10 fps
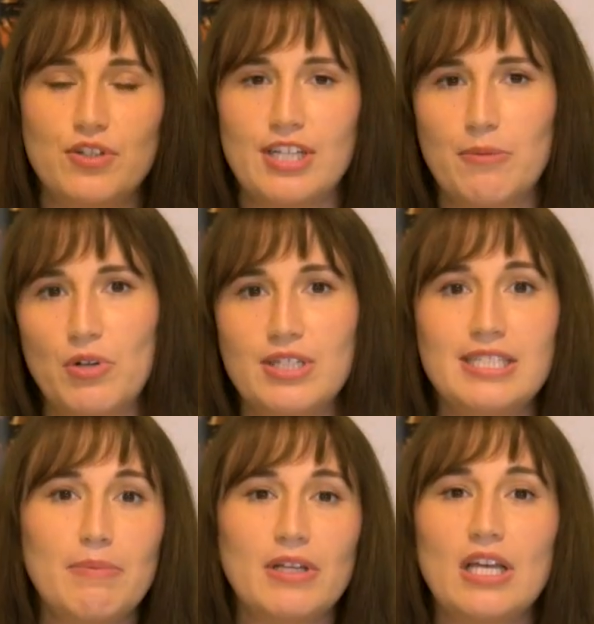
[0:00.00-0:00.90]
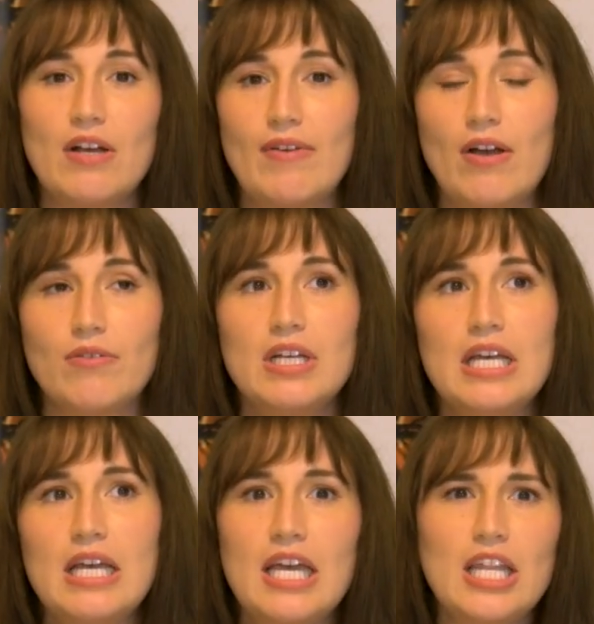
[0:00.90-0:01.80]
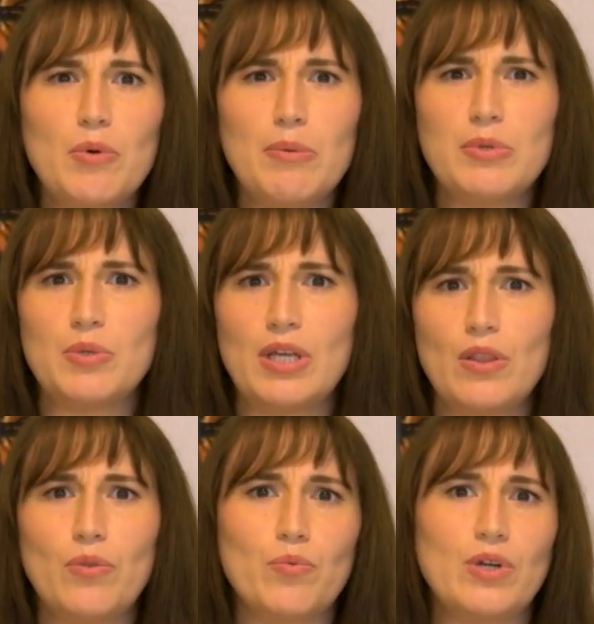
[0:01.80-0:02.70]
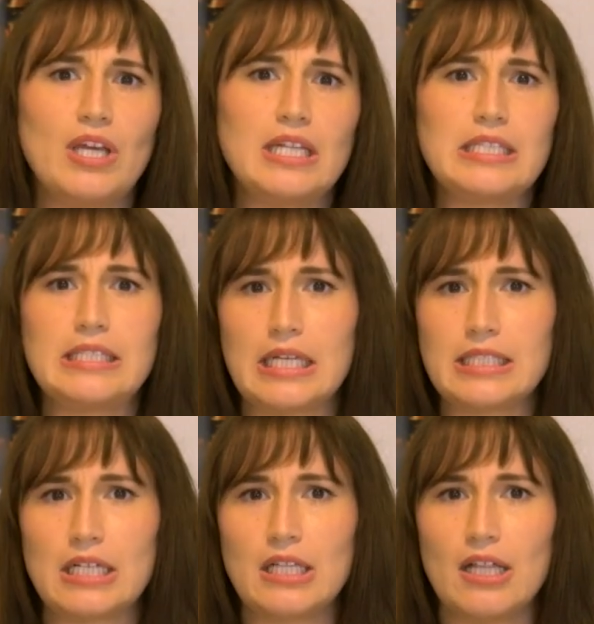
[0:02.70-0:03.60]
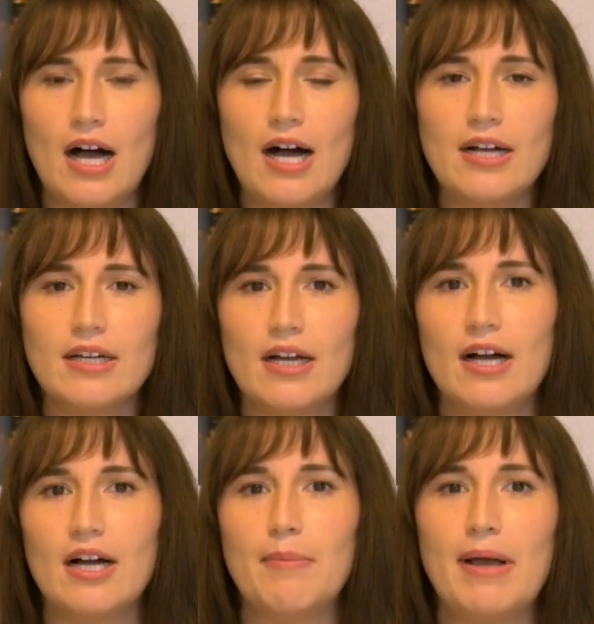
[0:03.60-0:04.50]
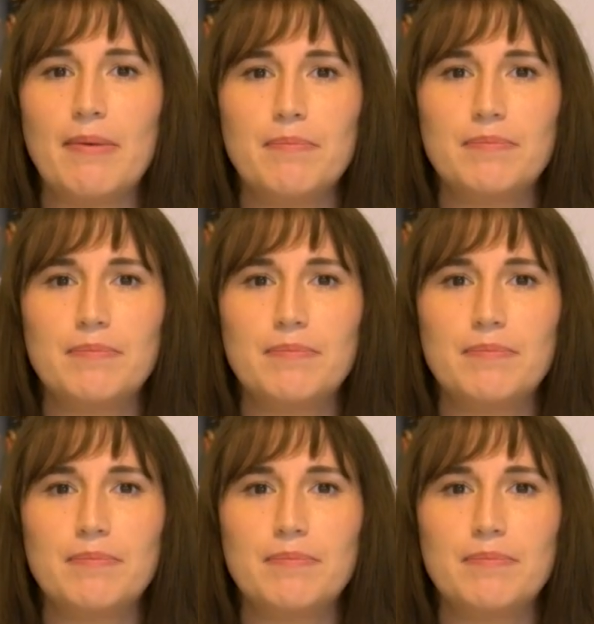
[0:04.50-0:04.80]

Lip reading: your ceremony is typically around anywhere between 3 and 6 o'clock. I